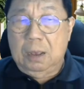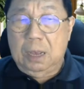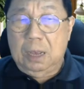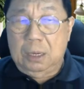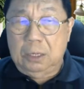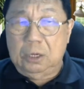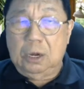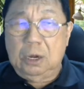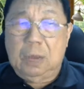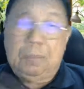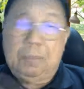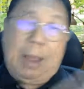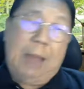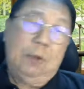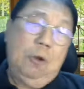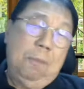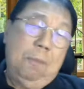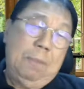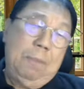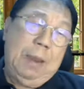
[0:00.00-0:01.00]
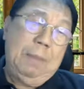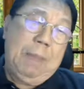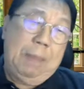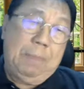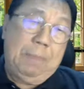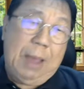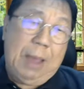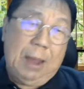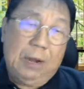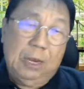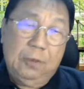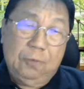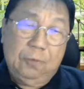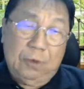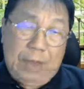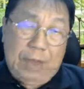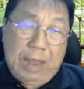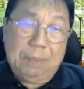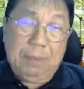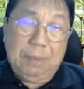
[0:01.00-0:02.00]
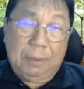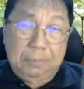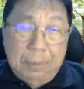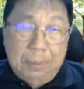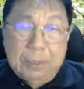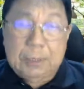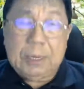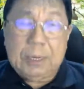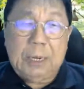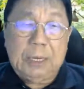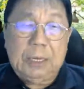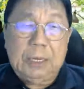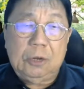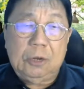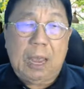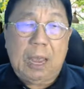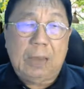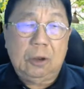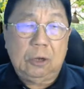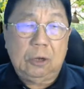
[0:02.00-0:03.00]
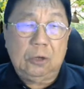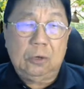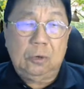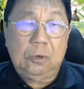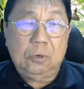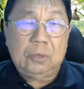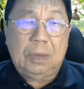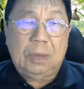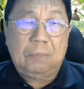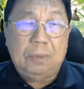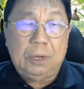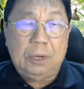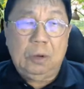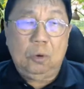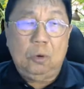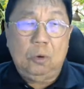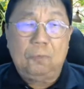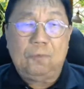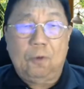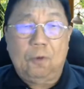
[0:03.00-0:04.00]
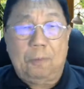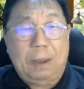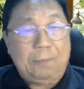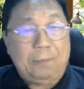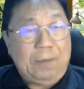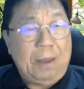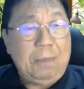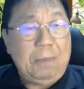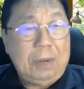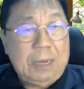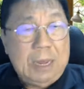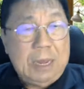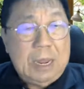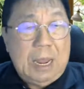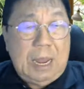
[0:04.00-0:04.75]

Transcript: But I don't blame my parents for that. But basically, I got to do something good for my family.